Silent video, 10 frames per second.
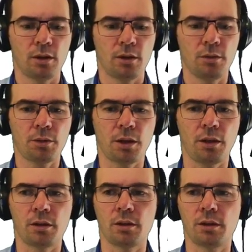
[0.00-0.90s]

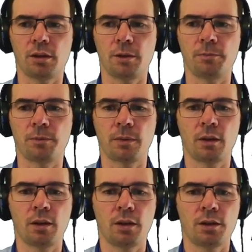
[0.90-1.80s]
Okay,
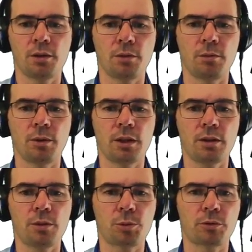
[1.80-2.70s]
so that's
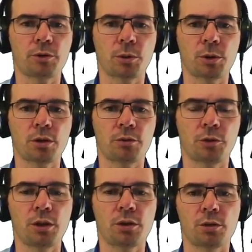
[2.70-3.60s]
the performance of
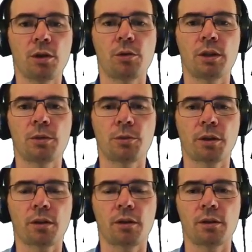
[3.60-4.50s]
grid search. Oh, it's
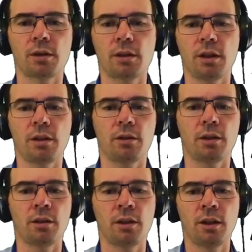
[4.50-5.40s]
worth saying
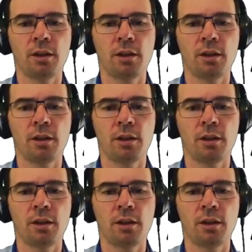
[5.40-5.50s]
then,